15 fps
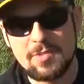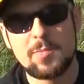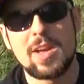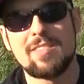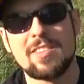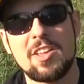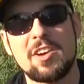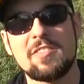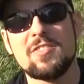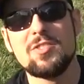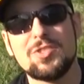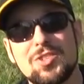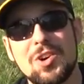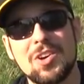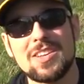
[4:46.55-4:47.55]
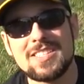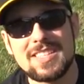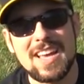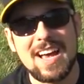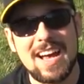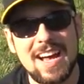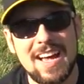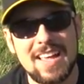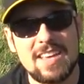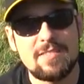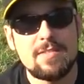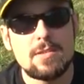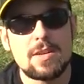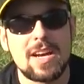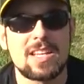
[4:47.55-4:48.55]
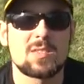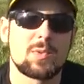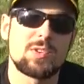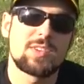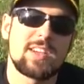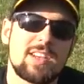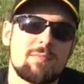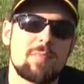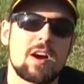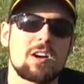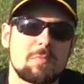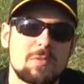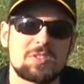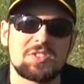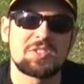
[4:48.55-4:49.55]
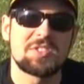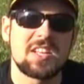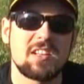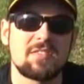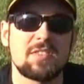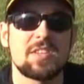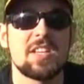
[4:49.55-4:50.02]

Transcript: it. We have a lot of new toys. If you guys want to get a BarkBox yourself,